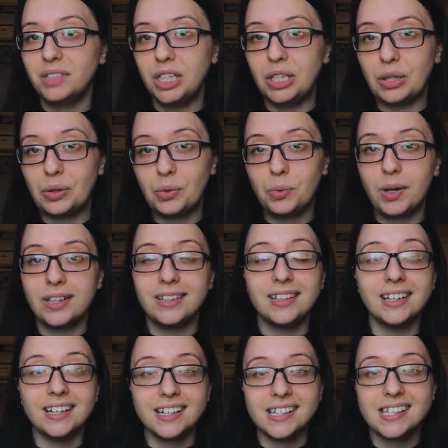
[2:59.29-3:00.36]
what
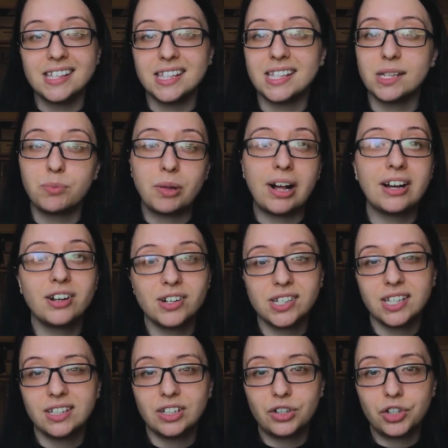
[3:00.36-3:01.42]
things the suppliers that they're